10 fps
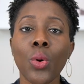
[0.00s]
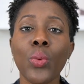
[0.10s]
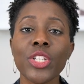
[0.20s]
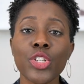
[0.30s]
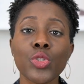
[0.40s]

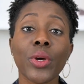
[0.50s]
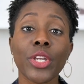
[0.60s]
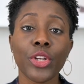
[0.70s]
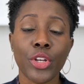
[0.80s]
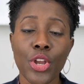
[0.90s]
We just want
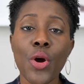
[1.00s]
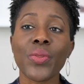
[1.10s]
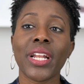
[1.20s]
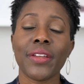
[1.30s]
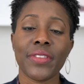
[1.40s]
you to know
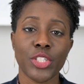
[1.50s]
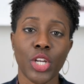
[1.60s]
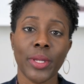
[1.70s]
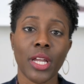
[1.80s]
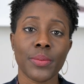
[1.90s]
that if that
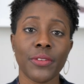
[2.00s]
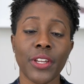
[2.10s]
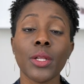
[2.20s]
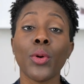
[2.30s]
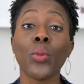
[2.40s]
child becomes
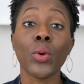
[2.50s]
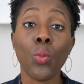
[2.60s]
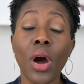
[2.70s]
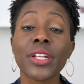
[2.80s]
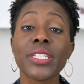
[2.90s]
available, we
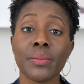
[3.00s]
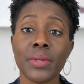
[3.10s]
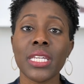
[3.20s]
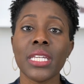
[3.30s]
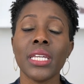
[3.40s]
want to
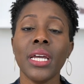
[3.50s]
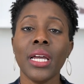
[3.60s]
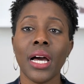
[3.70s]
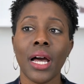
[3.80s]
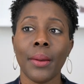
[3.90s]
be
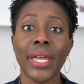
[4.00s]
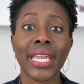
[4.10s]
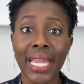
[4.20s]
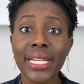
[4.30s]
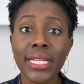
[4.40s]
um, a
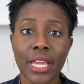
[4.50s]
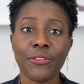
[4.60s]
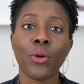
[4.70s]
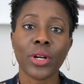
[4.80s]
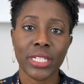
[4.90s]

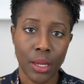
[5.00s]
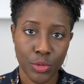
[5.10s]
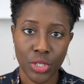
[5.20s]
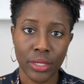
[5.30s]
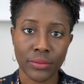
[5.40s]
candidate for
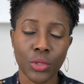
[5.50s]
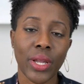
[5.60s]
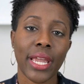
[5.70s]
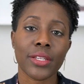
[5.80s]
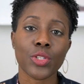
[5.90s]
adoption,
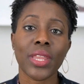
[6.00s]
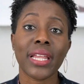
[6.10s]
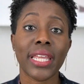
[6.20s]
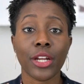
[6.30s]
okay? So that they